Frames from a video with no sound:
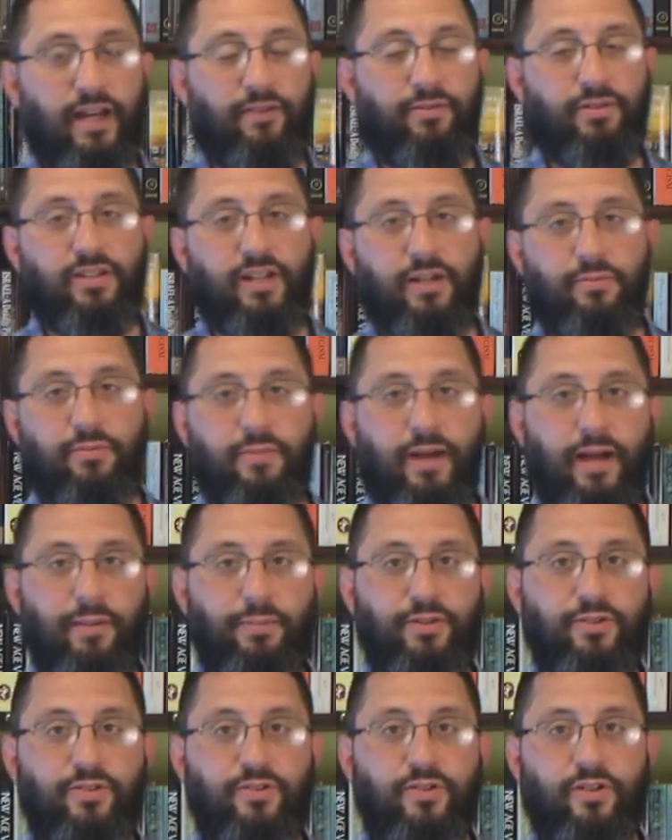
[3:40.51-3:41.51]
Every type of
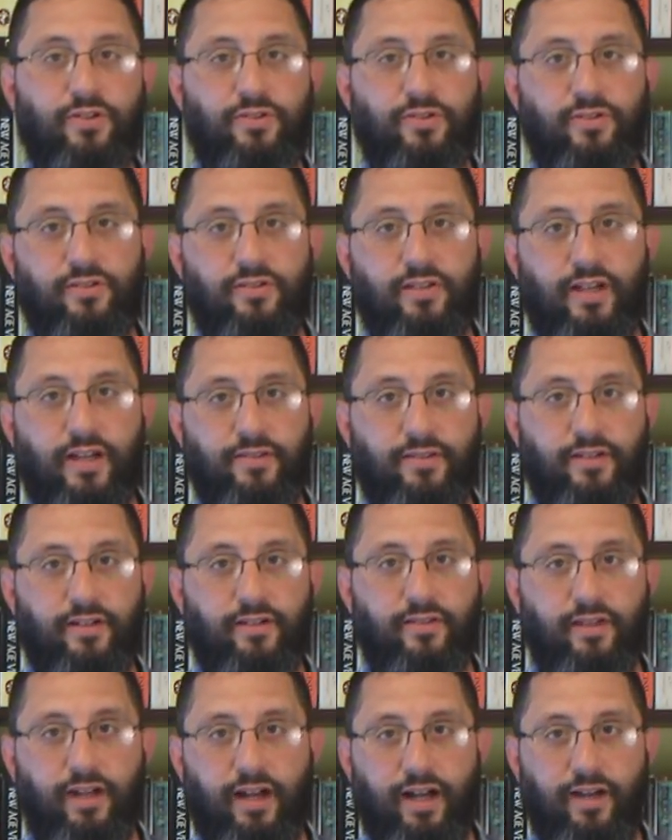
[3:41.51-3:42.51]
Baptist church that's out
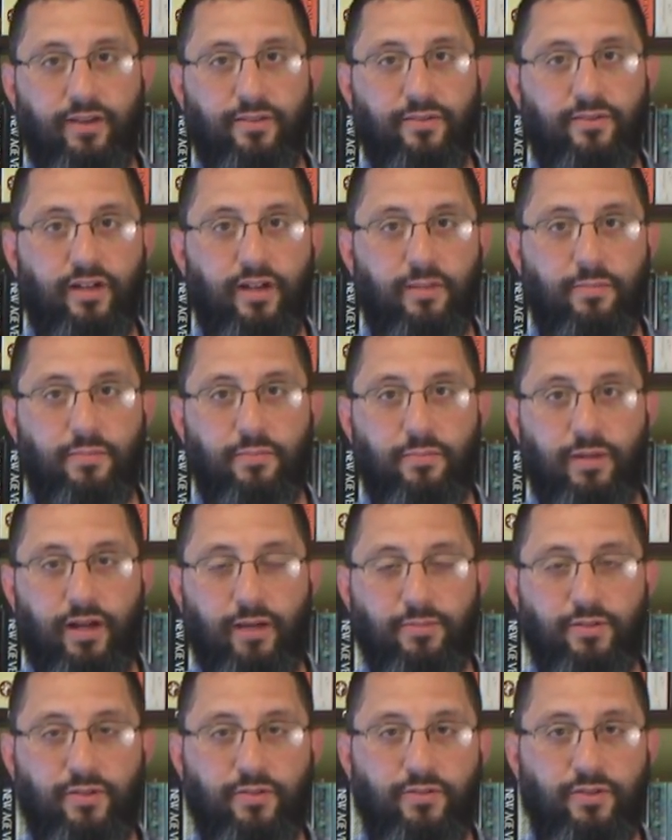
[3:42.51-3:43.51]
there, the Hiles type, the
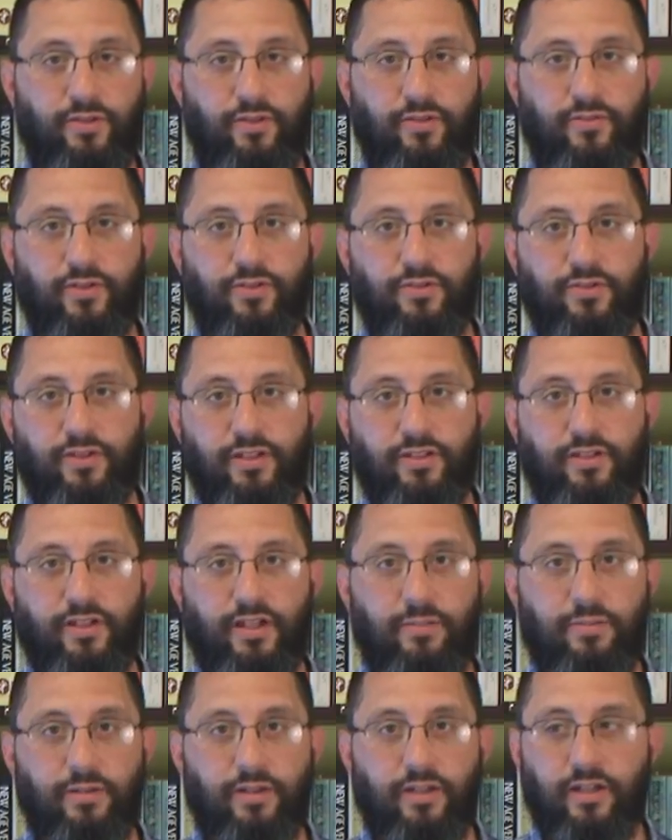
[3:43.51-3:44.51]
Bob Jones University
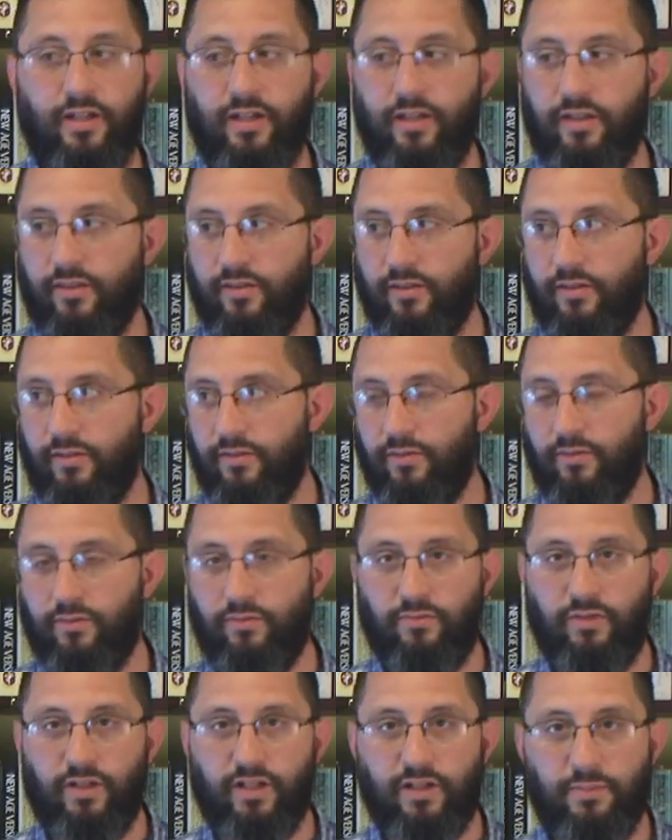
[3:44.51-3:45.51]
type, the
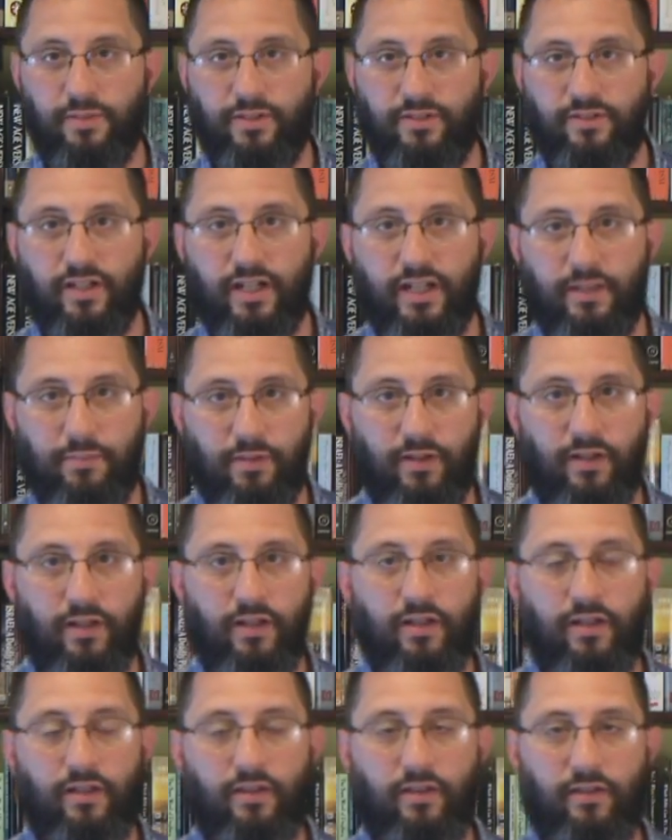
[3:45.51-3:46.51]
Ruckman type,
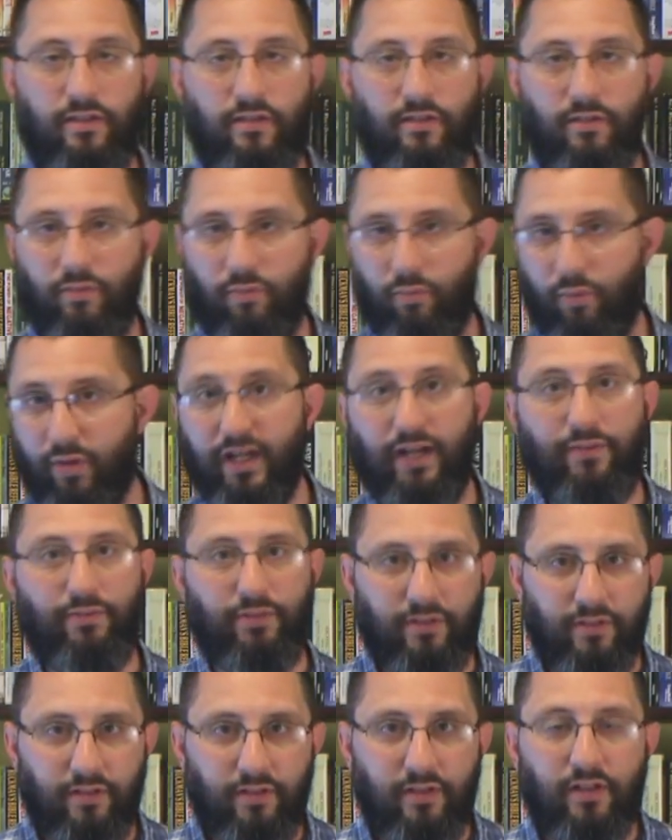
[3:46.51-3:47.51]
the
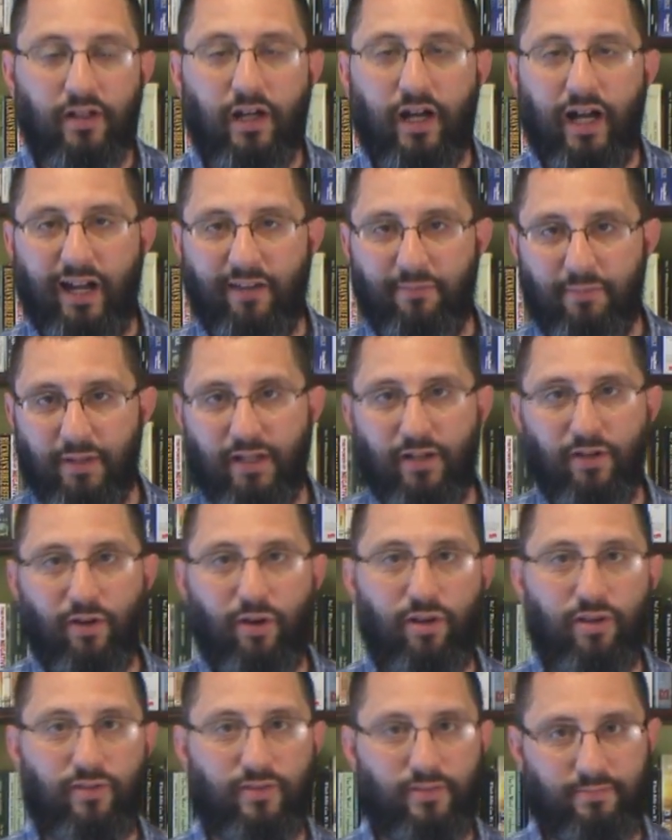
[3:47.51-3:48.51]
whatever. I've been in
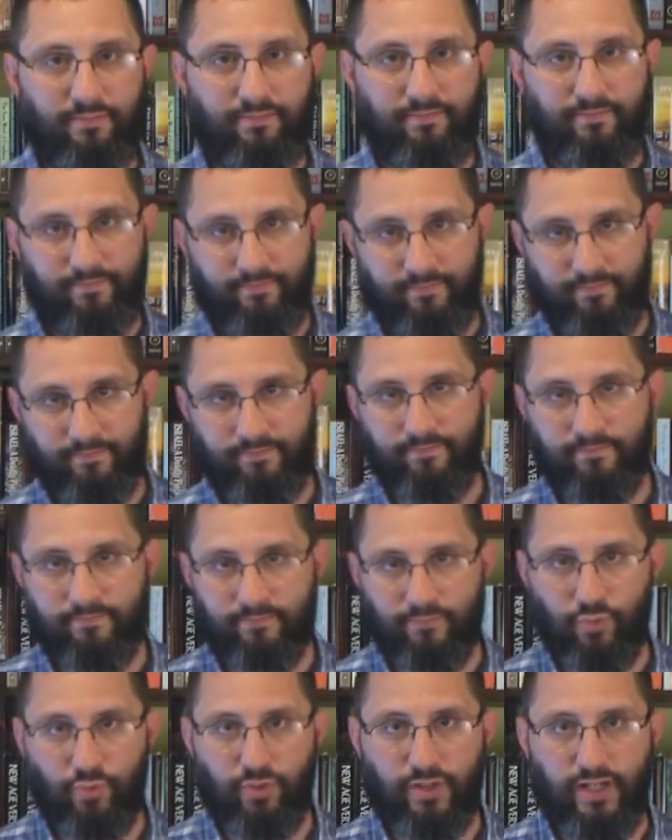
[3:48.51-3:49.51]
all of them,
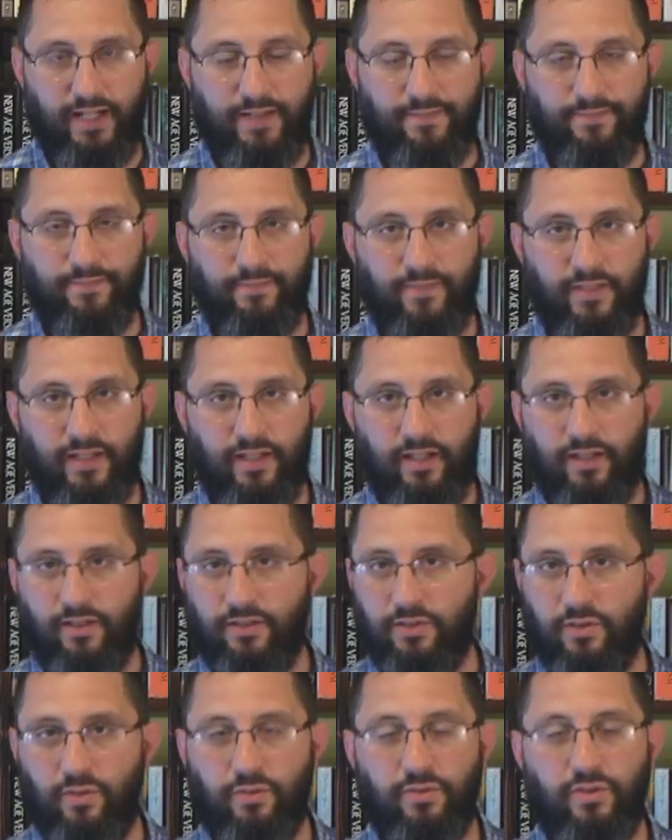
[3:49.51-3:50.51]
okay?
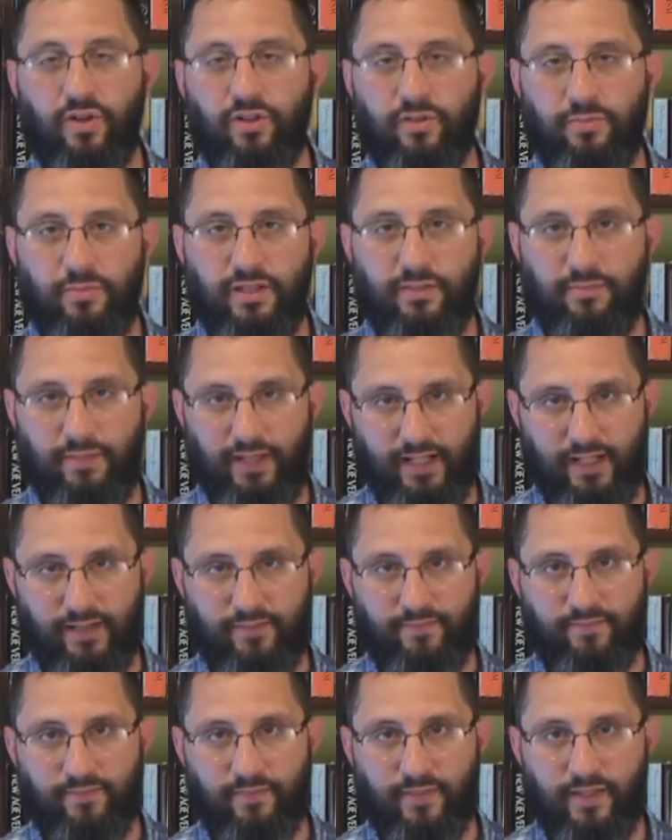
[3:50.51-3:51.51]
So don't talk to me about it.